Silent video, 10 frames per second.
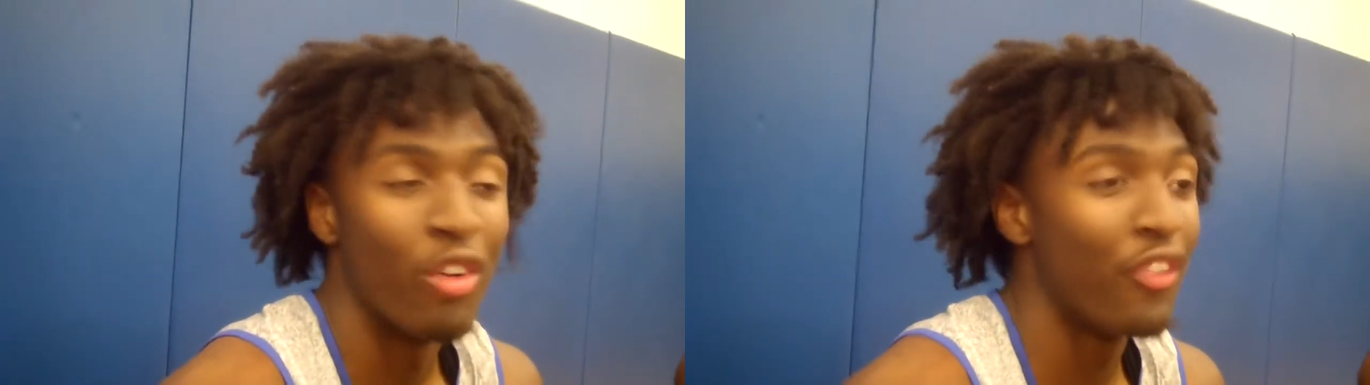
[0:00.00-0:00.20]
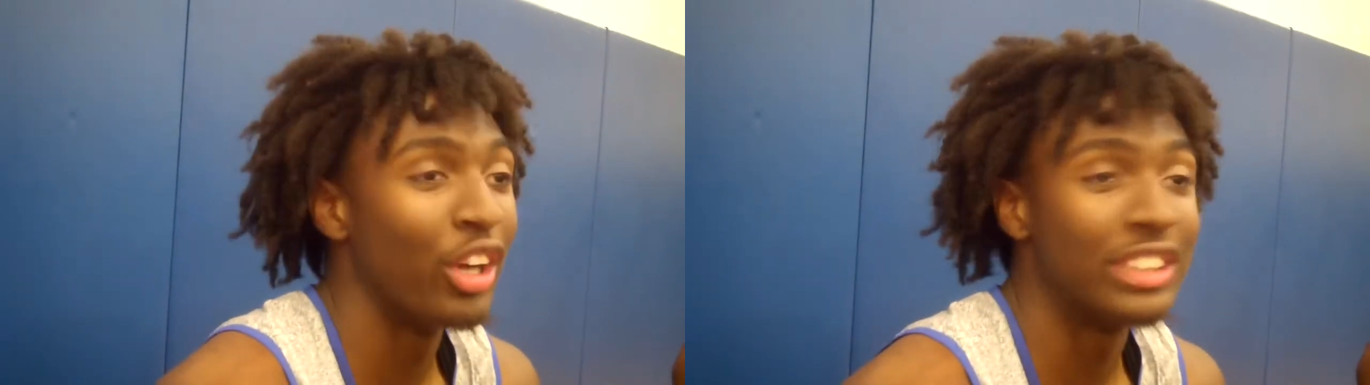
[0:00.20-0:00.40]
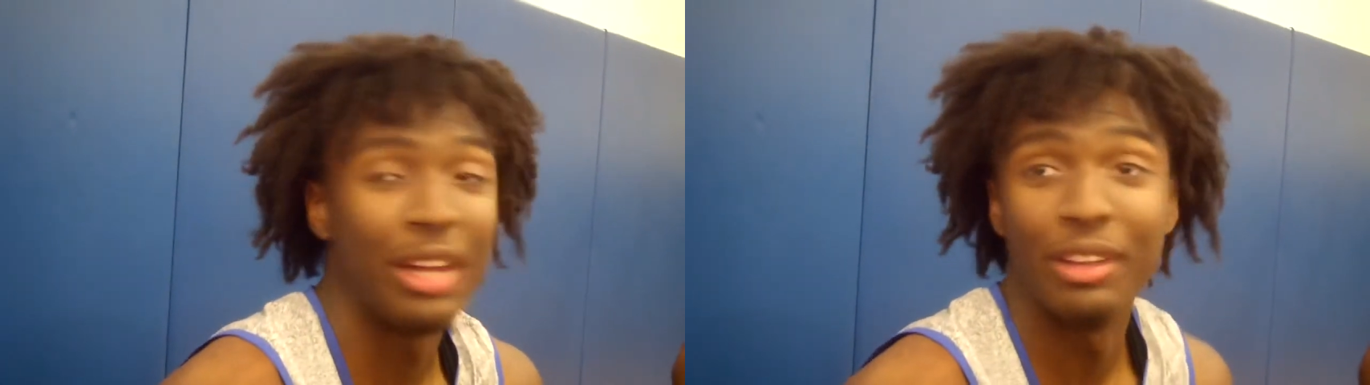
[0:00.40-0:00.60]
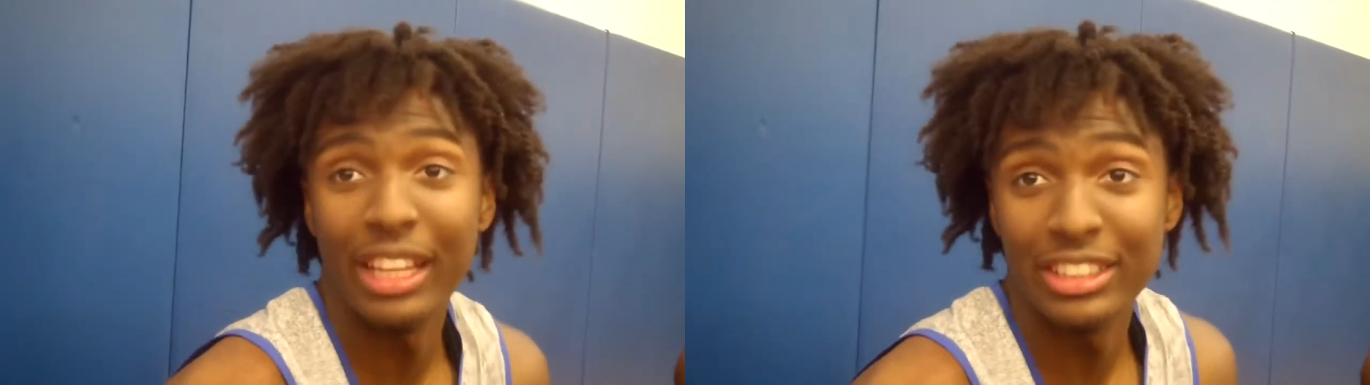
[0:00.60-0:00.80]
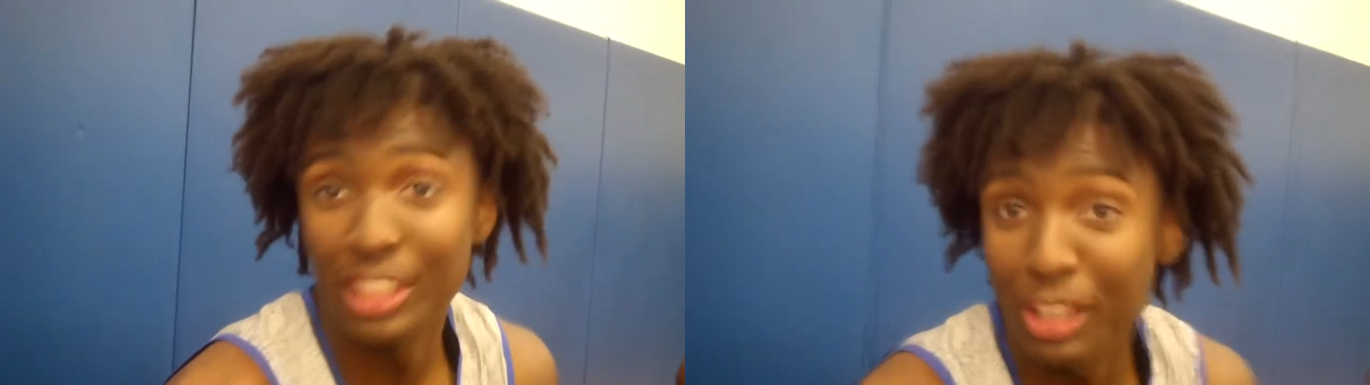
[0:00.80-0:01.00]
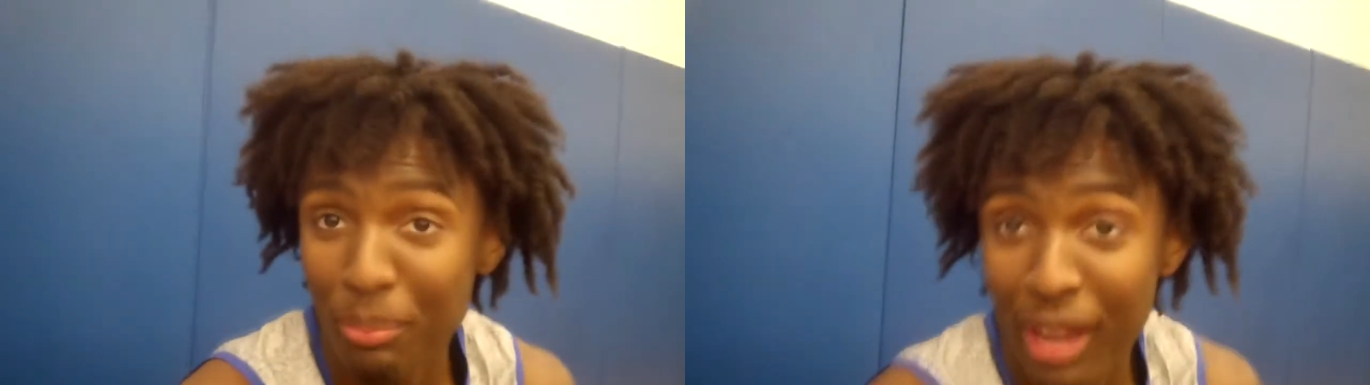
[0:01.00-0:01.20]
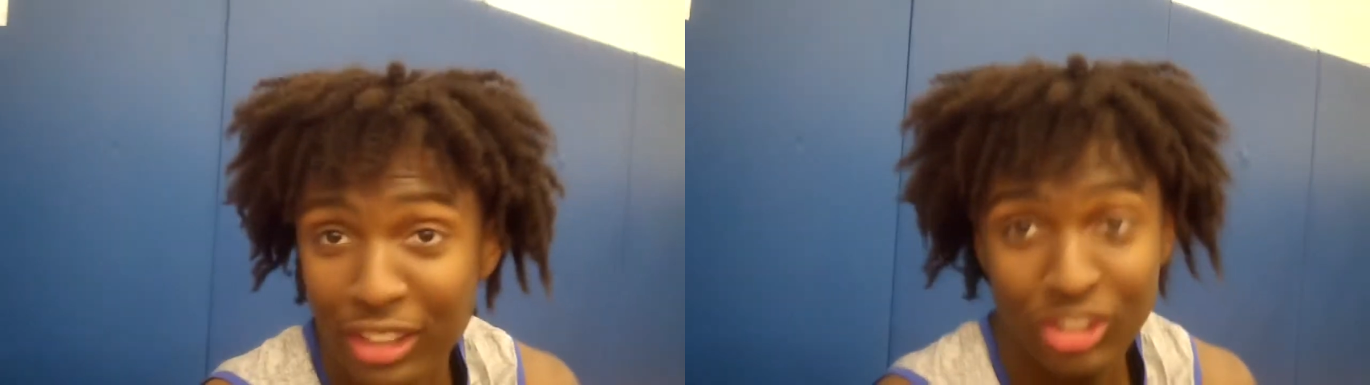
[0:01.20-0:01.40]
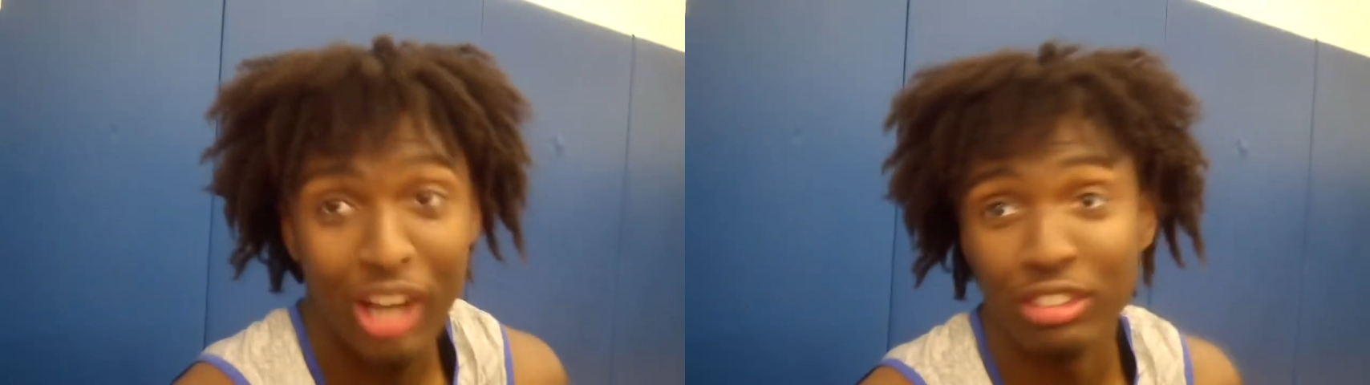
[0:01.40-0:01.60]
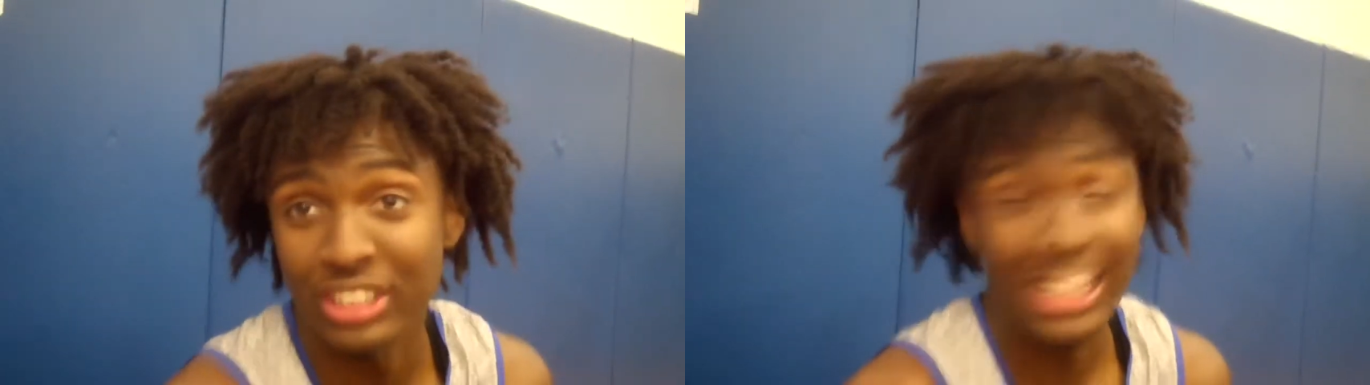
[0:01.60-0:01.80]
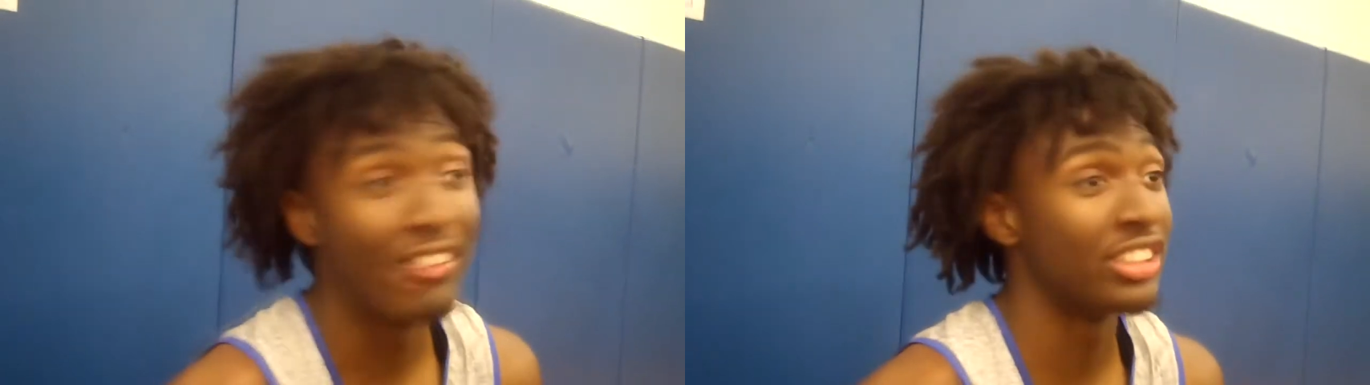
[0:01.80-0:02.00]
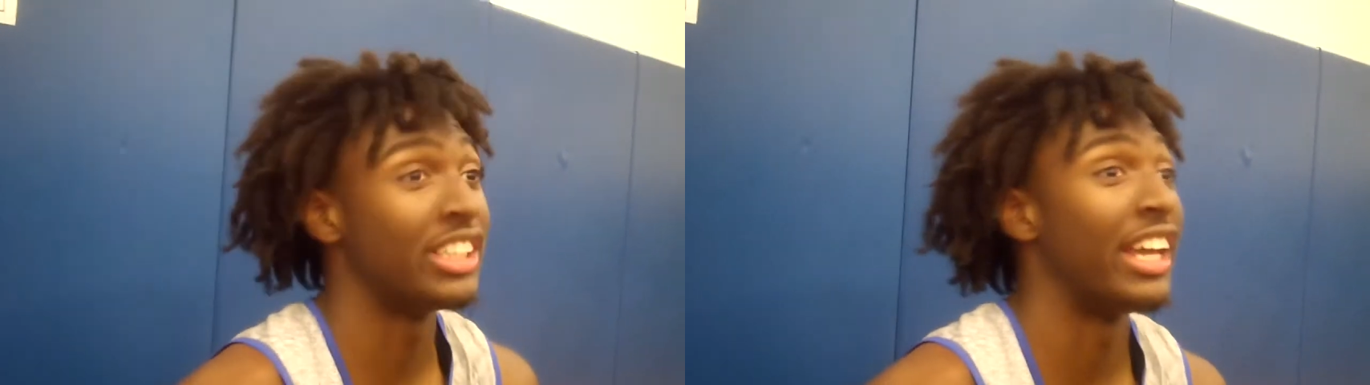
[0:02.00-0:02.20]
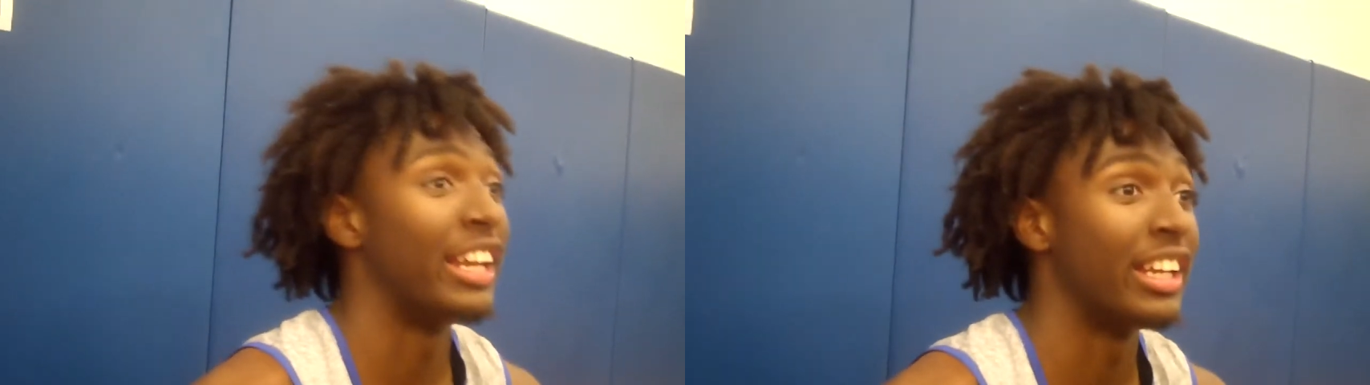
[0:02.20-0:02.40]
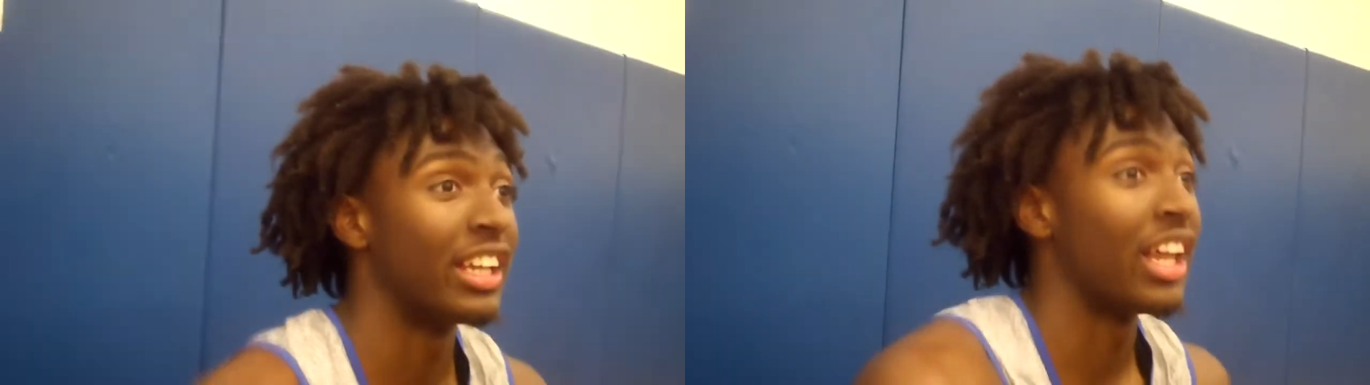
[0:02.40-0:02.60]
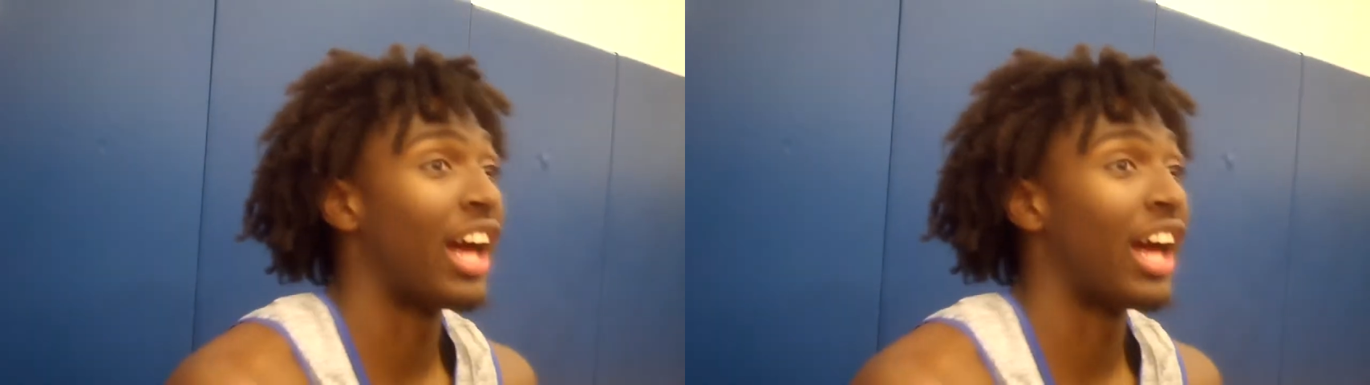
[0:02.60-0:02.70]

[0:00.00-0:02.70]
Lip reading: Well, first thing, they took him out, so I was devastated.